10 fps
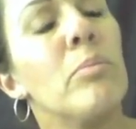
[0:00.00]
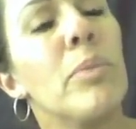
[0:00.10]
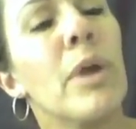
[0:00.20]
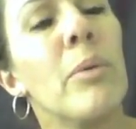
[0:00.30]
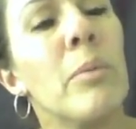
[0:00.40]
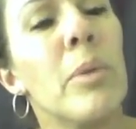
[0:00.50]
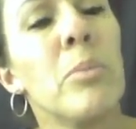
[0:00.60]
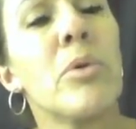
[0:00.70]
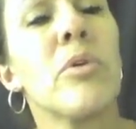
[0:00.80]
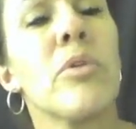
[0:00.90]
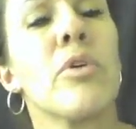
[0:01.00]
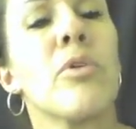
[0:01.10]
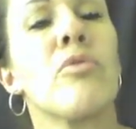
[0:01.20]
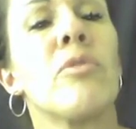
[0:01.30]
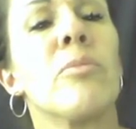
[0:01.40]
But I remember
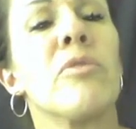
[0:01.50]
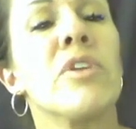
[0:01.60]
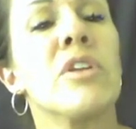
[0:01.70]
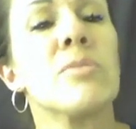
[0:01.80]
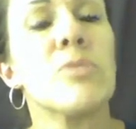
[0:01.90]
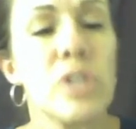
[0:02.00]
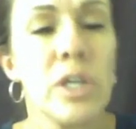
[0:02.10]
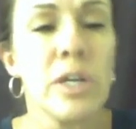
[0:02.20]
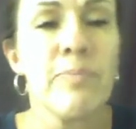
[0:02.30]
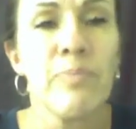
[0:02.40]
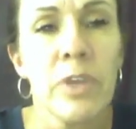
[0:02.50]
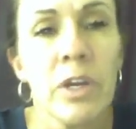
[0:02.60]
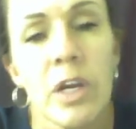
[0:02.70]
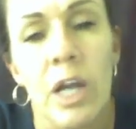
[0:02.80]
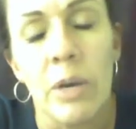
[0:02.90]
though from the Venus machine,
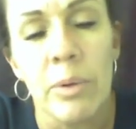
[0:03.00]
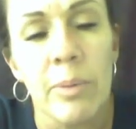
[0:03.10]
the